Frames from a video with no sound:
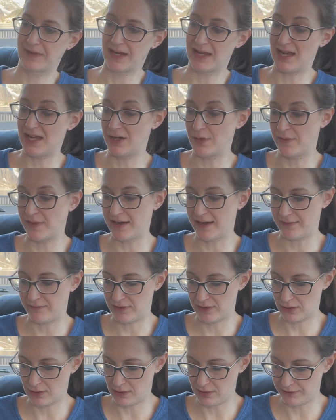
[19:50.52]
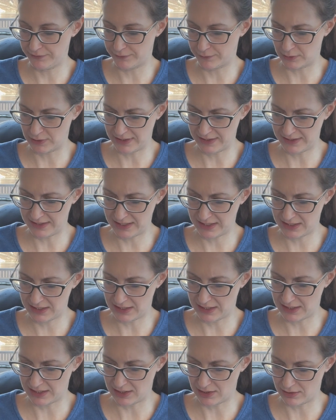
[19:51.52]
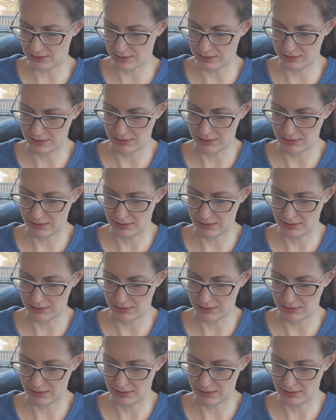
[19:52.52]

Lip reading: I know they have the called for, I think, in here.